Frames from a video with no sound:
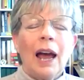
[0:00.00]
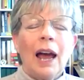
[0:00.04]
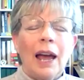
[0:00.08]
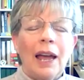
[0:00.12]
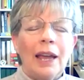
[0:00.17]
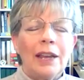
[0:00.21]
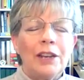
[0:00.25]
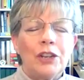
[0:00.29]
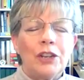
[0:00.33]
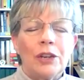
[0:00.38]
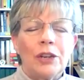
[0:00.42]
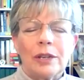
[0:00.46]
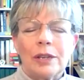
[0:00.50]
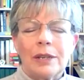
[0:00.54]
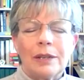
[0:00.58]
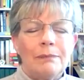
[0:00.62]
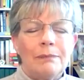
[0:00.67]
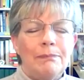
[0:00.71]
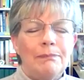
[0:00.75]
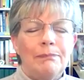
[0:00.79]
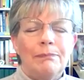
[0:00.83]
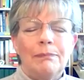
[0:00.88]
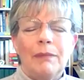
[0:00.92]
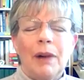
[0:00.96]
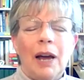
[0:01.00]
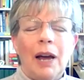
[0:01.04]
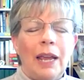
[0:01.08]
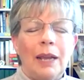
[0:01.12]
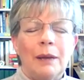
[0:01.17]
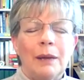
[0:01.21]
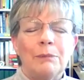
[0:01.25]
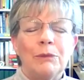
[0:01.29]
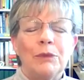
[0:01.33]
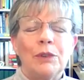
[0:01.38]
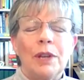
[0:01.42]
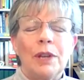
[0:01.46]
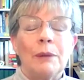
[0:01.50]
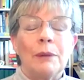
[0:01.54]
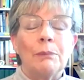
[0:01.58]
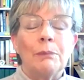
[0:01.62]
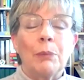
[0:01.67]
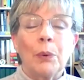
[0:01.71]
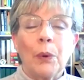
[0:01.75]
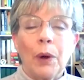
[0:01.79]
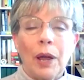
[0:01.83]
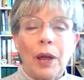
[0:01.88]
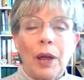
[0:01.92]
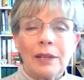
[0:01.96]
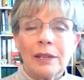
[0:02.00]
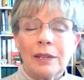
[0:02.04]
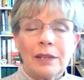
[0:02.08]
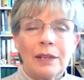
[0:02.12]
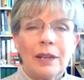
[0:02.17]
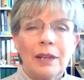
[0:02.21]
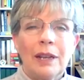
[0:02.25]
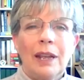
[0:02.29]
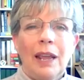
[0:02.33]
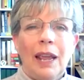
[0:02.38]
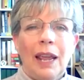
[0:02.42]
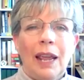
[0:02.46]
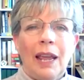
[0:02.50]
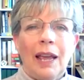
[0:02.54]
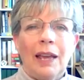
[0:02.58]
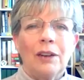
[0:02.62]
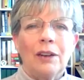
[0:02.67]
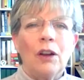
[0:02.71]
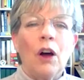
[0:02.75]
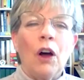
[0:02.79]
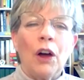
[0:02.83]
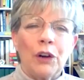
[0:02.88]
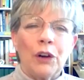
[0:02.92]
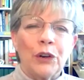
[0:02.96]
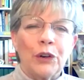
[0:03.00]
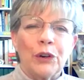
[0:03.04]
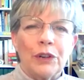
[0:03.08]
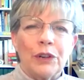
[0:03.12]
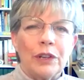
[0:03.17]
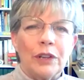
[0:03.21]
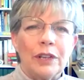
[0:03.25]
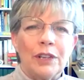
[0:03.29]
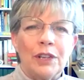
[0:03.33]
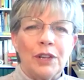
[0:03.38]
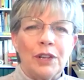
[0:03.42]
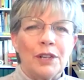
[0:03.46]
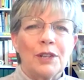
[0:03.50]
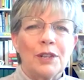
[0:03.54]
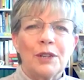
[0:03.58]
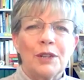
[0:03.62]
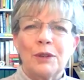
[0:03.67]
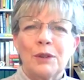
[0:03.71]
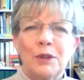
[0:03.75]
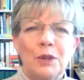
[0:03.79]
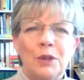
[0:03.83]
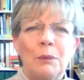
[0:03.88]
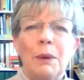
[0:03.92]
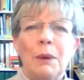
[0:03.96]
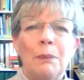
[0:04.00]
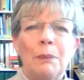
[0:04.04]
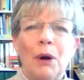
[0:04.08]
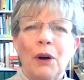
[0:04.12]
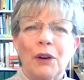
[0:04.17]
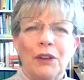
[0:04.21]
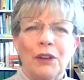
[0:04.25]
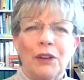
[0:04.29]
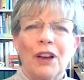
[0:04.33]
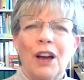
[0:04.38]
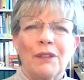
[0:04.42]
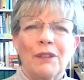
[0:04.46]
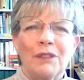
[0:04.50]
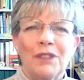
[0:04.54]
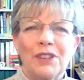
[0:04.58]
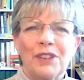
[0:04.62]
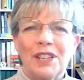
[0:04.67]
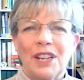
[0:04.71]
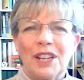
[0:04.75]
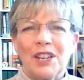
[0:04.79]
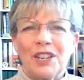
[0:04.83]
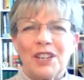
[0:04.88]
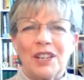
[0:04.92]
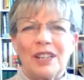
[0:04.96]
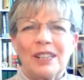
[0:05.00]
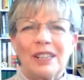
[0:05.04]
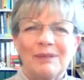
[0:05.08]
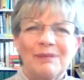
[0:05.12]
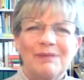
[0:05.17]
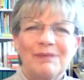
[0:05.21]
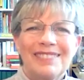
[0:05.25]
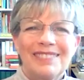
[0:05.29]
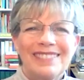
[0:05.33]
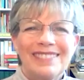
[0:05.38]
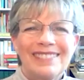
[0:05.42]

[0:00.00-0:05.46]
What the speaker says: I am impressed and honored just to be part of the conversation.